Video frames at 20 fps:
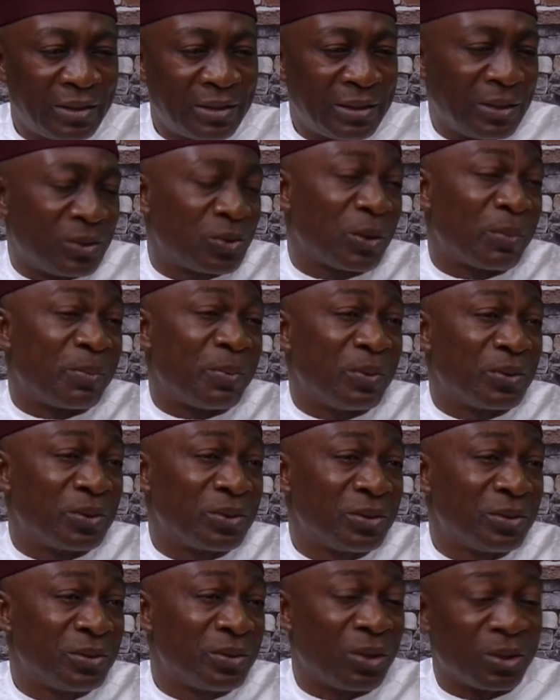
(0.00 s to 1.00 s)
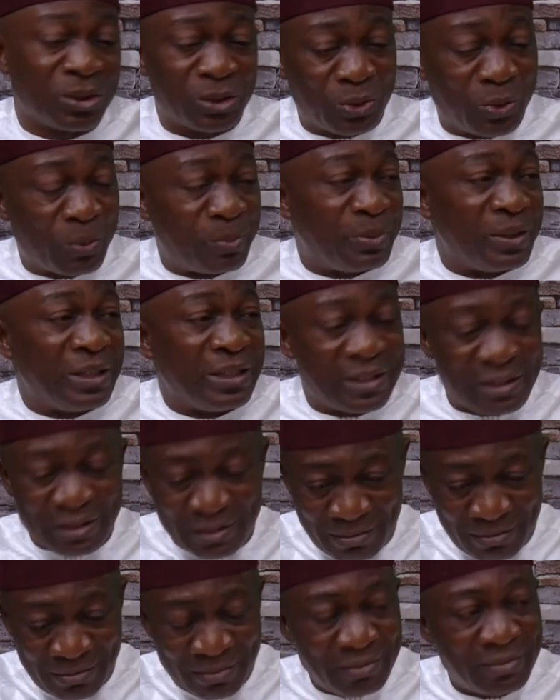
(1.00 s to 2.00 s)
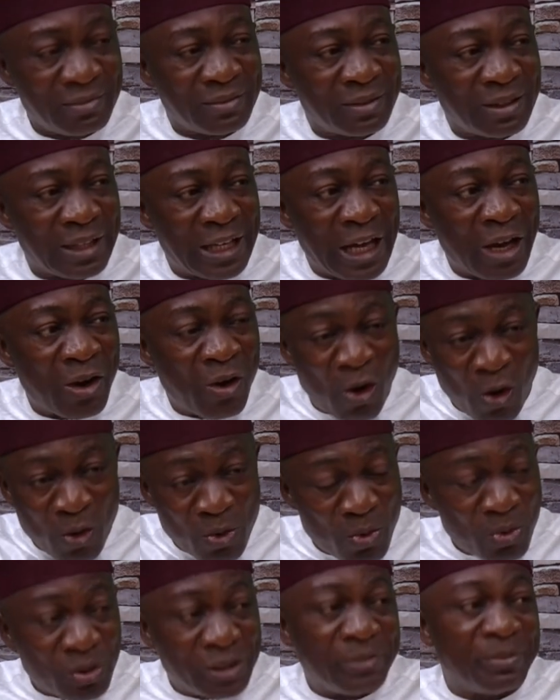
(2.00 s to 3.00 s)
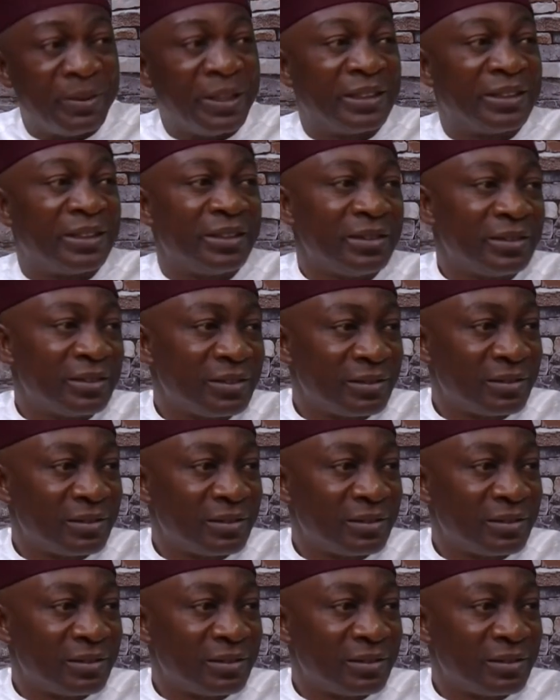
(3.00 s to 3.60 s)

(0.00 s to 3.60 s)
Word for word: this is supposed not to be a hollow debate.